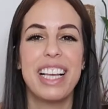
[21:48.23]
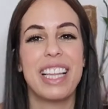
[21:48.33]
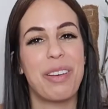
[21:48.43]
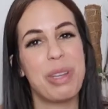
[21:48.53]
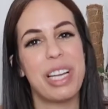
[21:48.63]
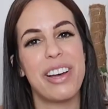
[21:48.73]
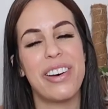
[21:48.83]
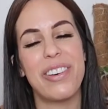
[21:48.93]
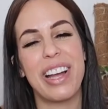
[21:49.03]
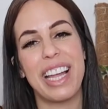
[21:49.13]
Let me
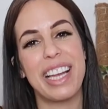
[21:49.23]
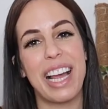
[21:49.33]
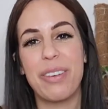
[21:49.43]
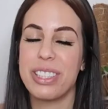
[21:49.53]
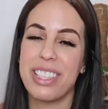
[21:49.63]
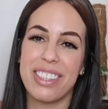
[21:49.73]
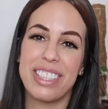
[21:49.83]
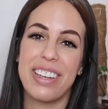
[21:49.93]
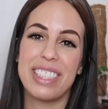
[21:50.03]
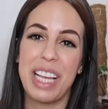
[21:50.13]
know, and I will talk to you guys